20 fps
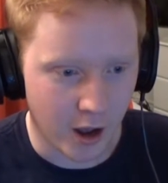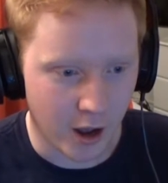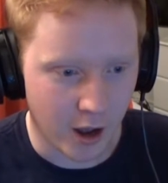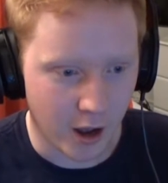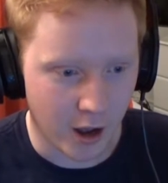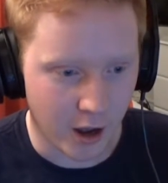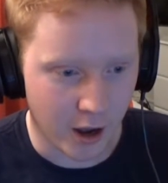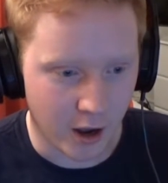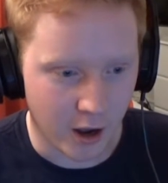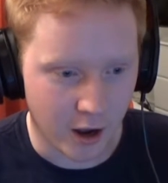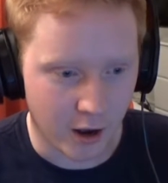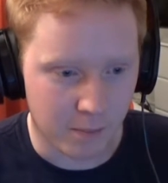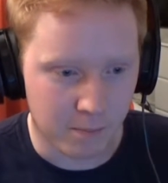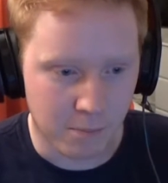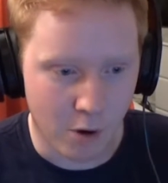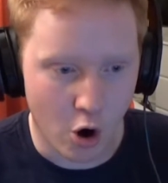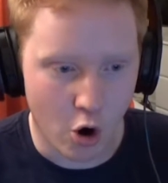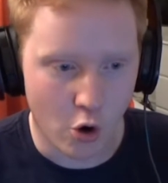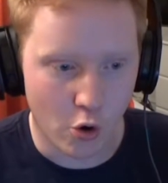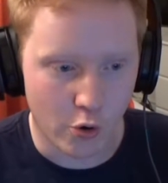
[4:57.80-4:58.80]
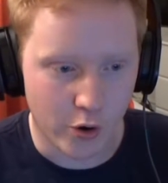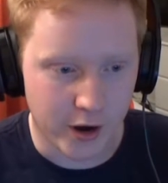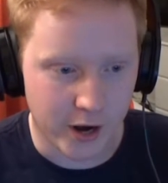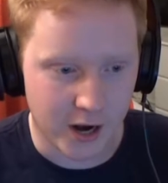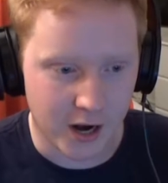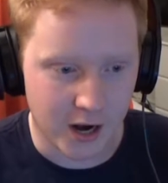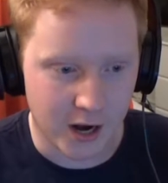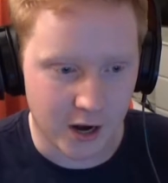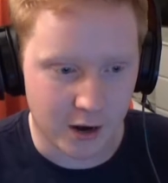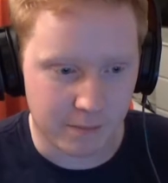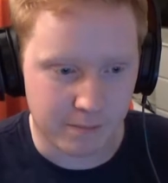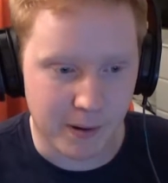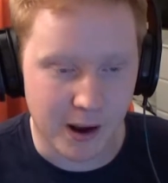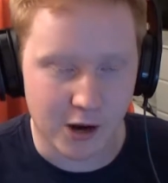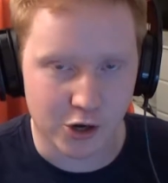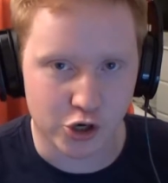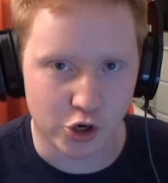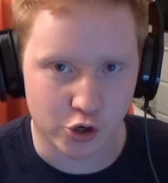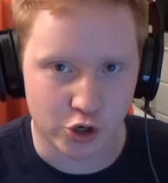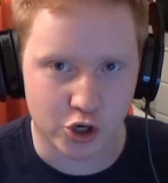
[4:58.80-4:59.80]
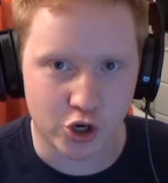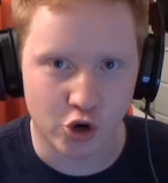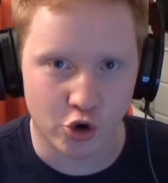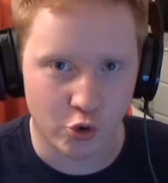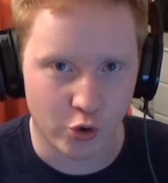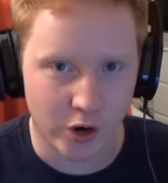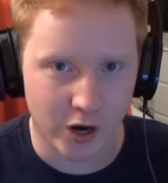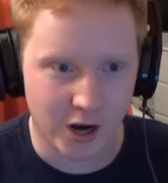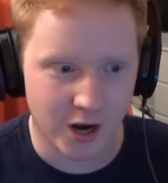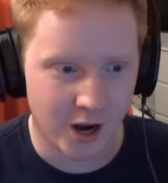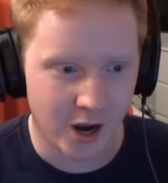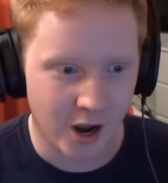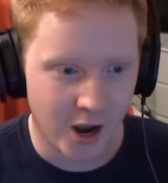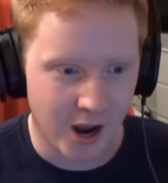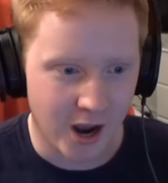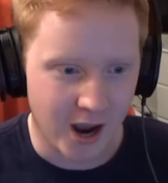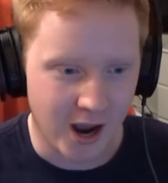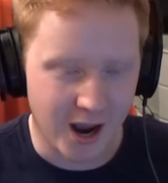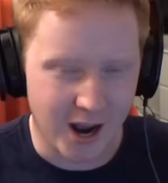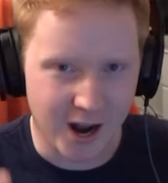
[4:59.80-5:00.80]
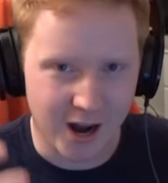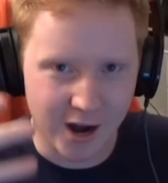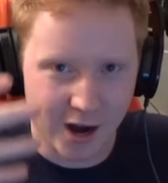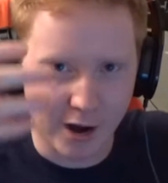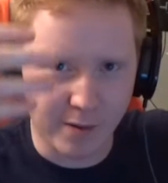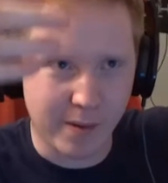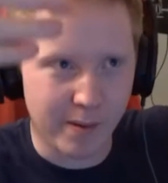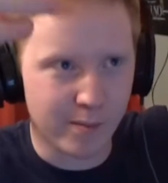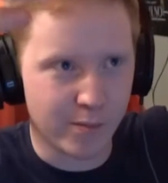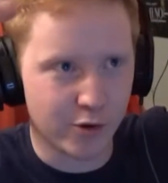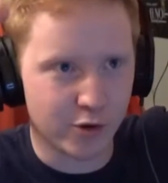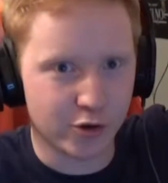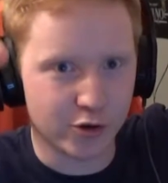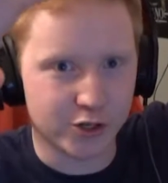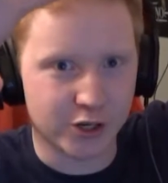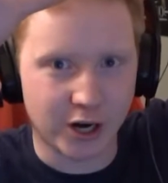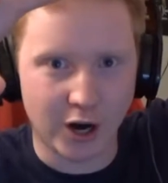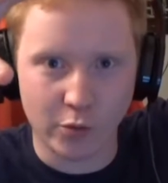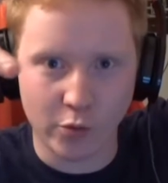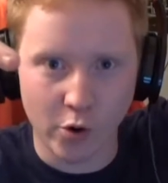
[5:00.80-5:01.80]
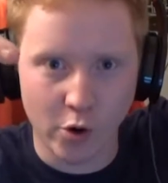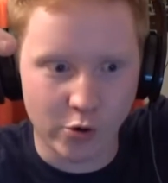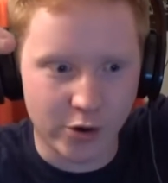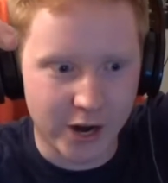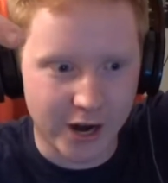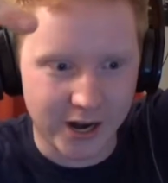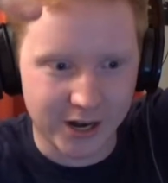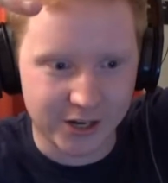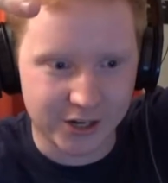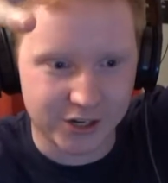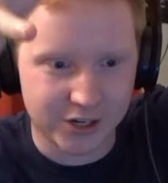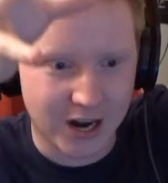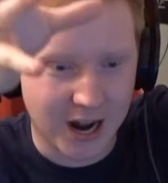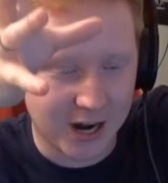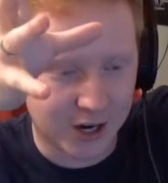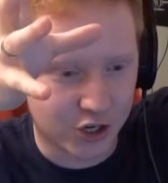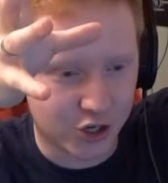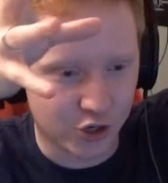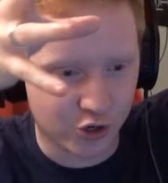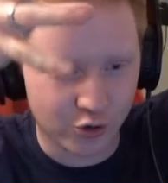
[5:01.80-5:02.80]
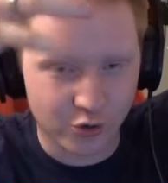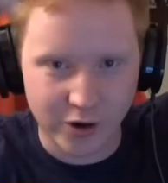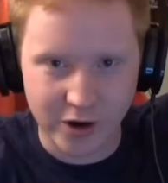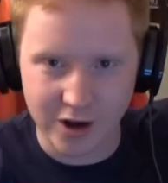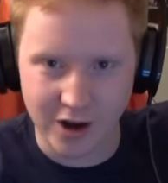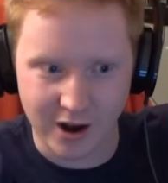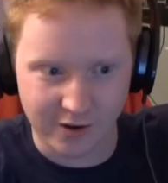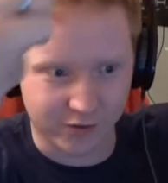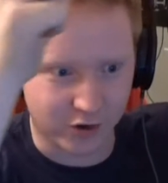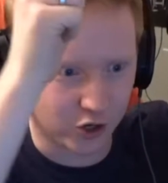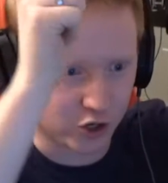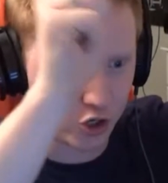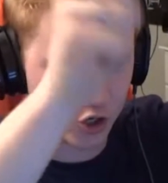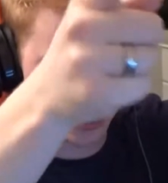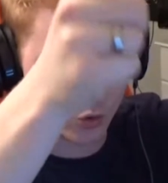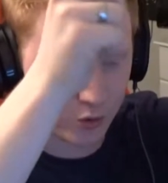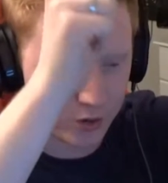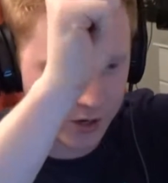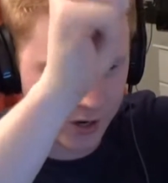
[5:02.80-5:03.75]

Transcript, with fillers: uh, mode in Banjo-Tooie. And I remember there's like a rotating statue and you have to shoot